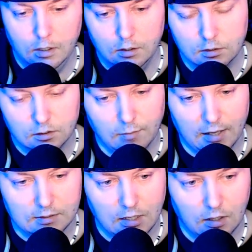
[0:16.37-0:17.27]

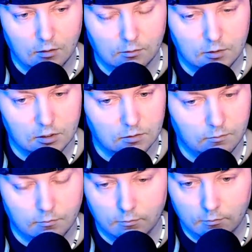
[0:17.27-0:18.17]
SmackDown just
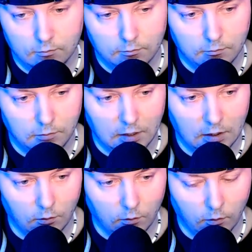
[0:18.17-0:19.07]
being